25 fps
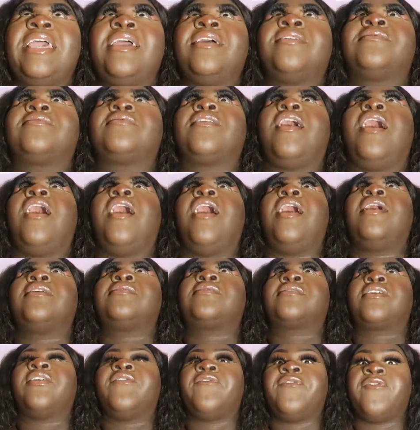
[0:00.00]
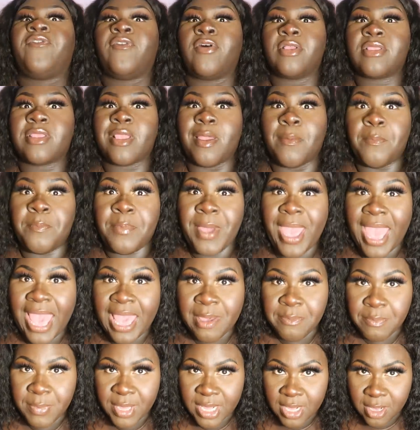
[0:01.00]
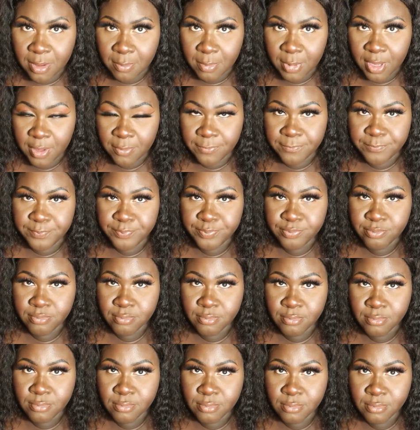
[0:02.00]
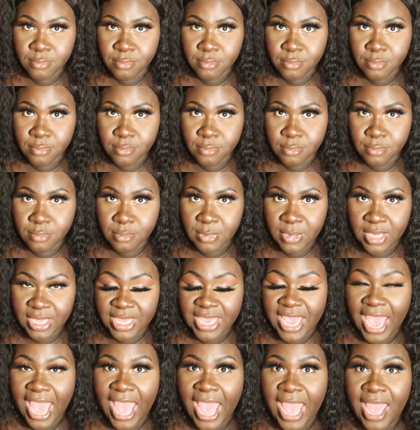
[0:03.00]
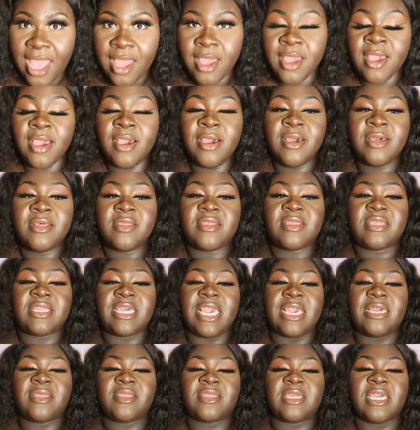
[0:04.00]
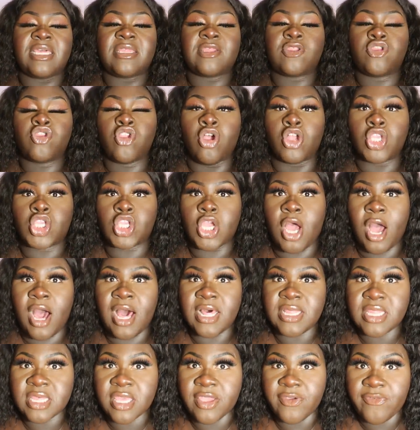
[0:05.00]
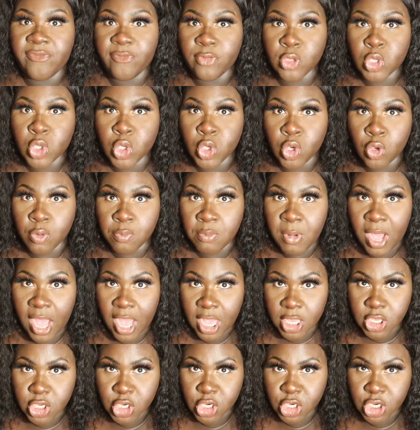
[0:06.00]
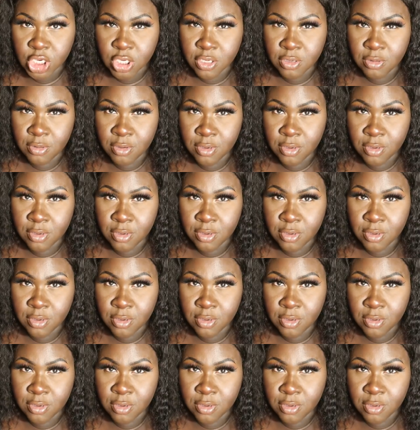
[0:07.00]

is asking for the bare minimum. Yeah? Fifth is not asking for too much.